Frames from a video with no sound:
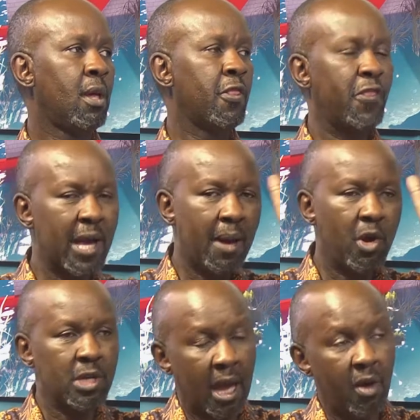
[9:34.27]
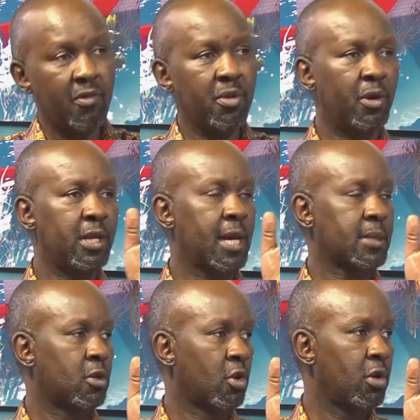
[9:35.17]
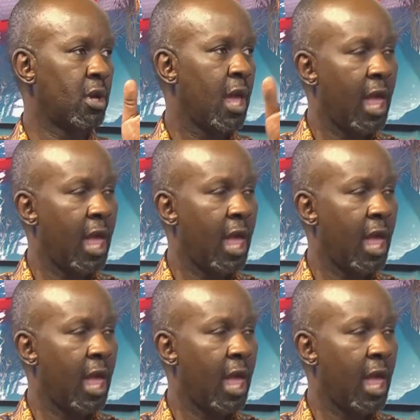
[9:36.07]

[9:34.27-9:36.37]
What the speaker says: Think about how everybody has grown,